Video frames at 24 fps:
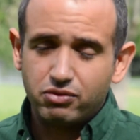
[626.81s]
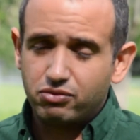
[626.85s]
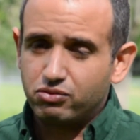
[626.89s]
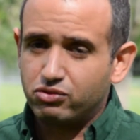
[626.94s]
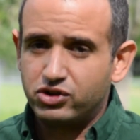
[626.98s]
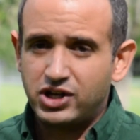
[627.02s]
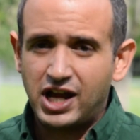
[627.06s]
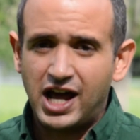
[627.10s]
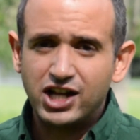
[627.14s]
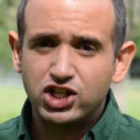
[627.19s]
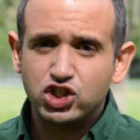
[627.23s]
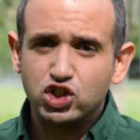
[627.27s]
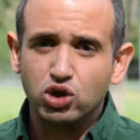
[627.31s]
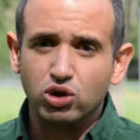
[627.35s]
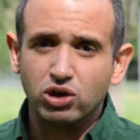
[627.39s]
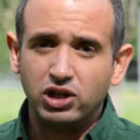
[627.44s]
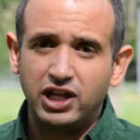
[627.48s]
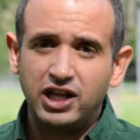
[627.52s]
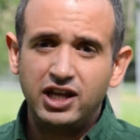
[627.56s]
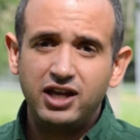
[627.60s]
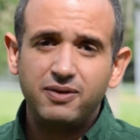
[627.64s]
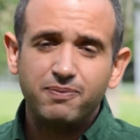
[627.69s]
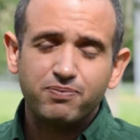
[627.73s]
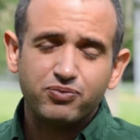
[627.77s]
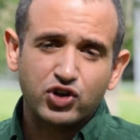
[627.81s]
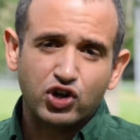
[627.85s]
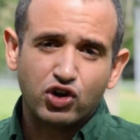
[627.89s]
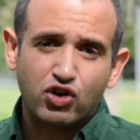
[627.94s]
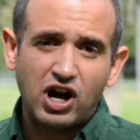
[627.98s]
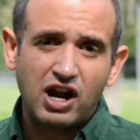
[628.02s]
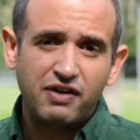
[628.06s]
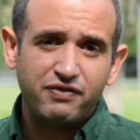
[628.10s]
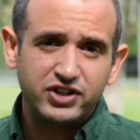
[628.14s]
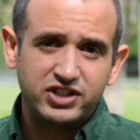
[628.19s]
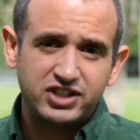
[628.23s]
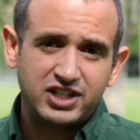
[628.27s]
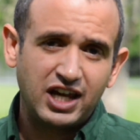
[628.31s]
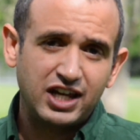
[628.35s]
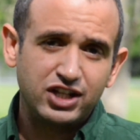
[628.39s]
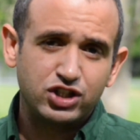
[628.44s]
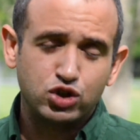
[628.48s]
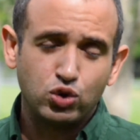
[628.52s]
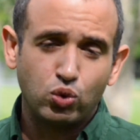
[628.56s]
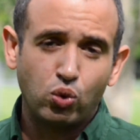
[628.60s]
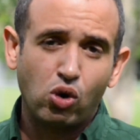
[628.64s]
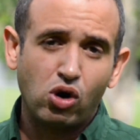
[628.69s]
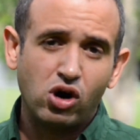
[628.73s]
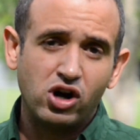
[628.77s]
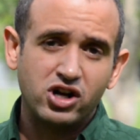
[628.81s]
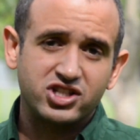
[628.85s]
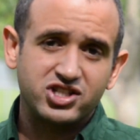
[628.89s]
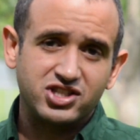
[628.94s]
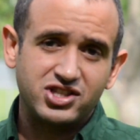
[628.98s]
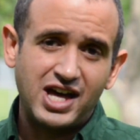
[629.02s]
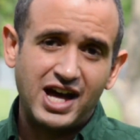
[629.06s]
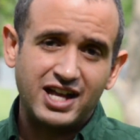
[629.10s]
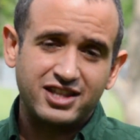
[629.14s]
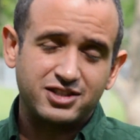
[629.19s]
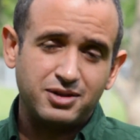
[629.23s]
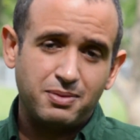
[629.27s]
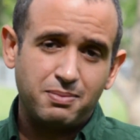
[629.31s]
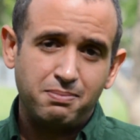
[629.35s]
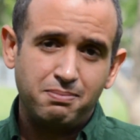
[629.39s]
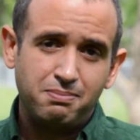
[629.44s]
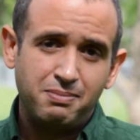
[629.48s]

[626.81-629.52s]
naturally gravitate towards that